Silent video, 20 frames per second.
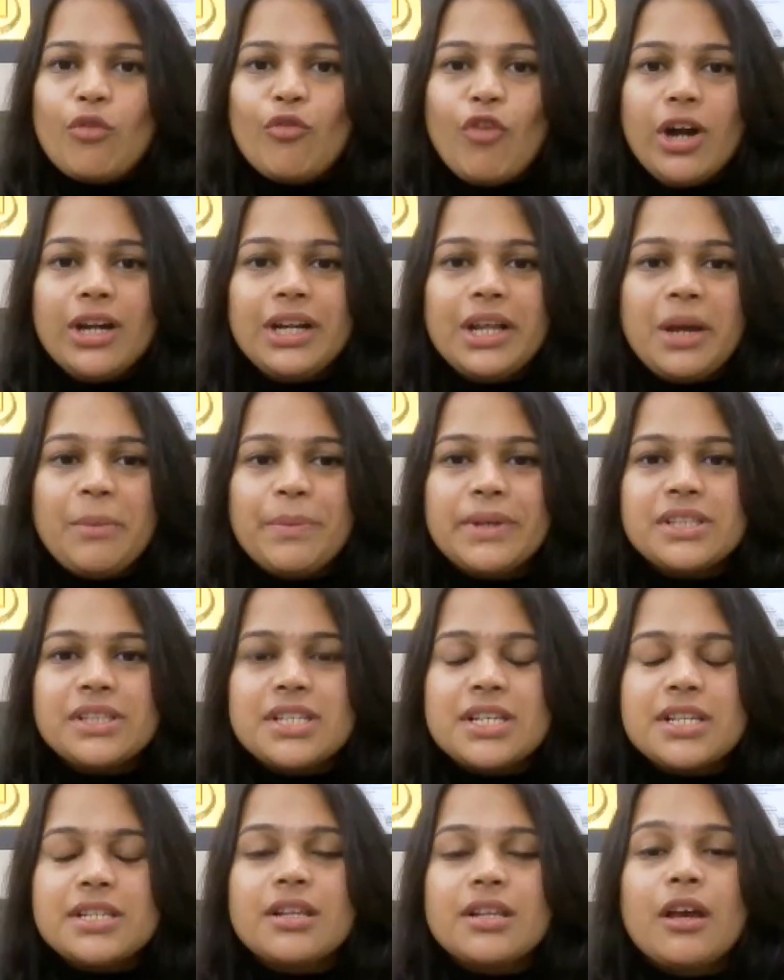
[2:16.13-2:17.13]
what
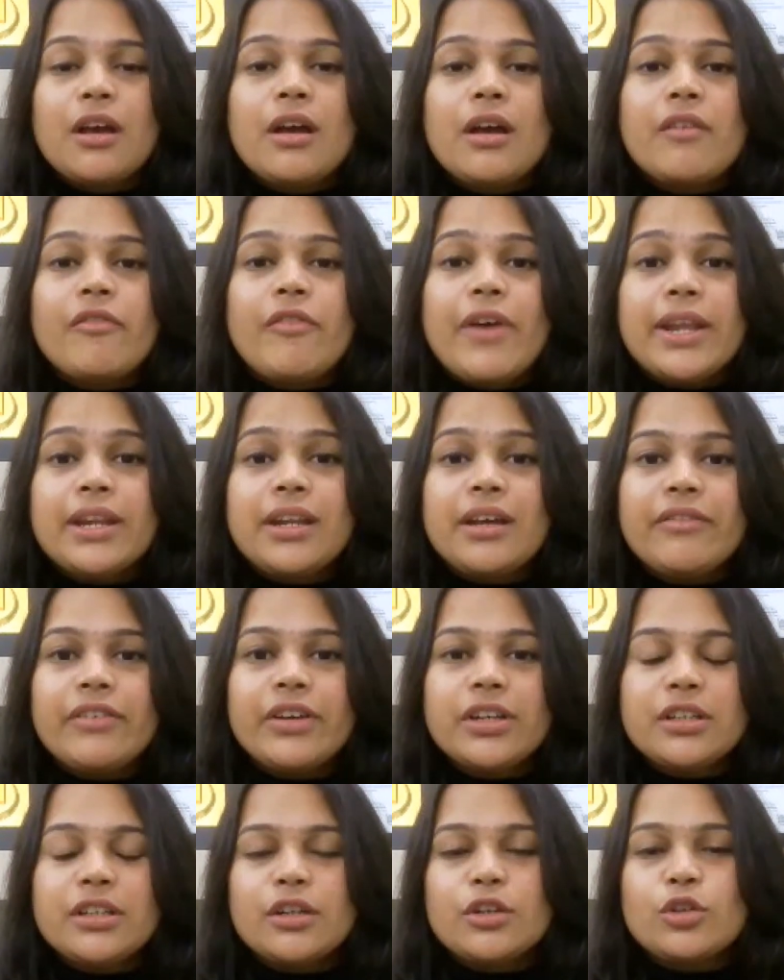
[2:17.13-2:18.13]
happens is,
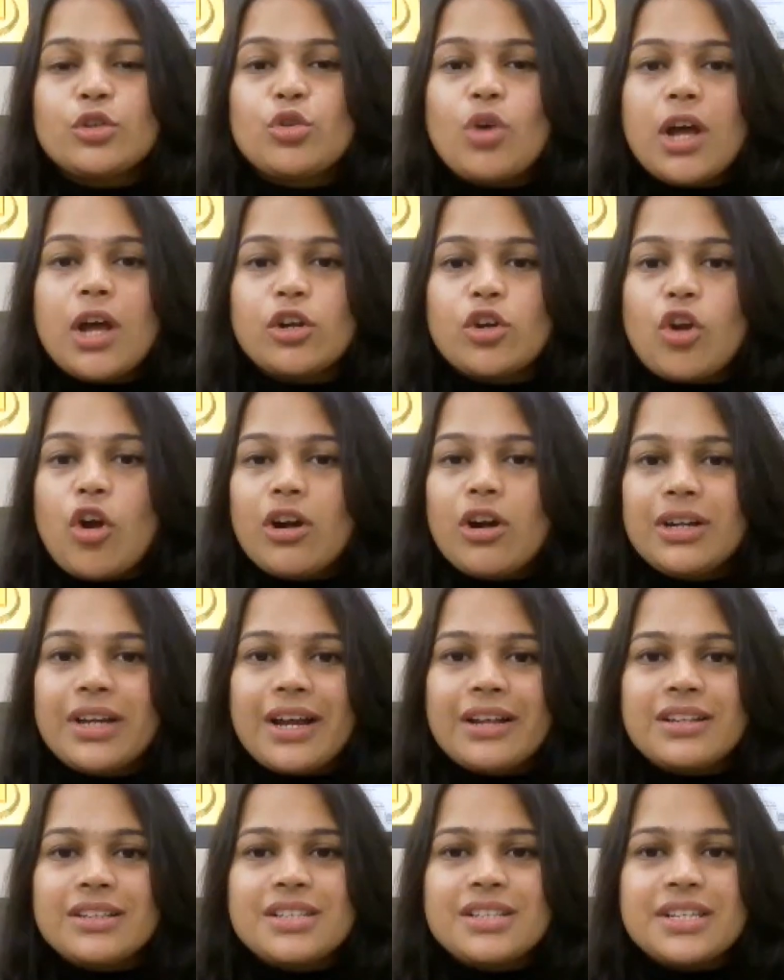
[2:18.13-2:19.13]
whenever you are
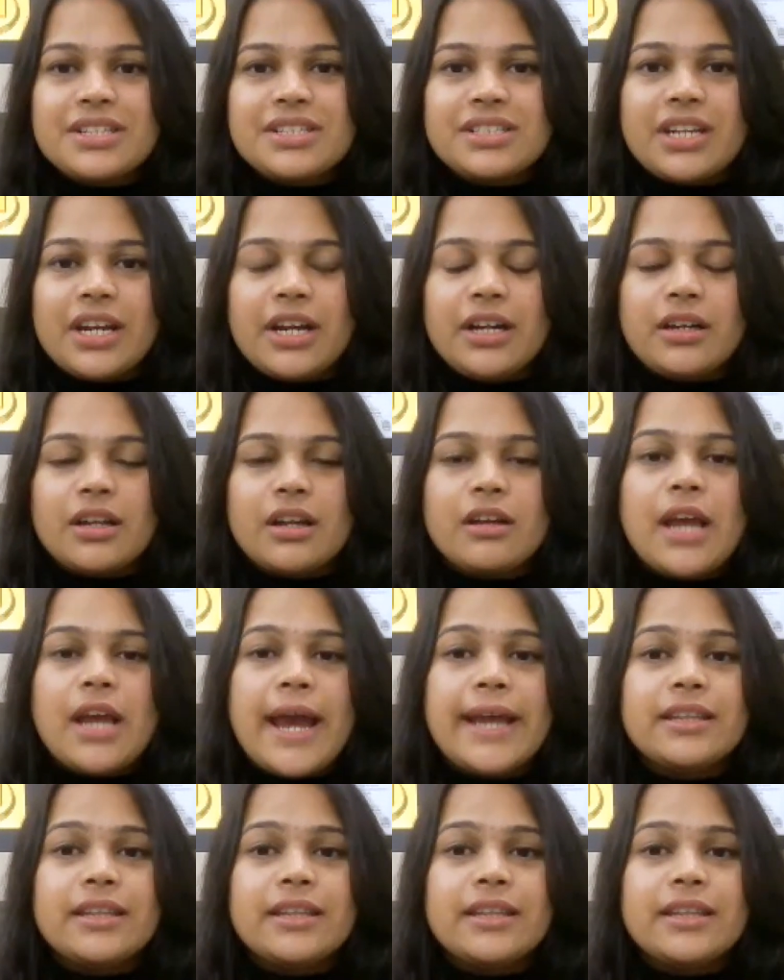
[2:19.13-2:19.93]
not consistent,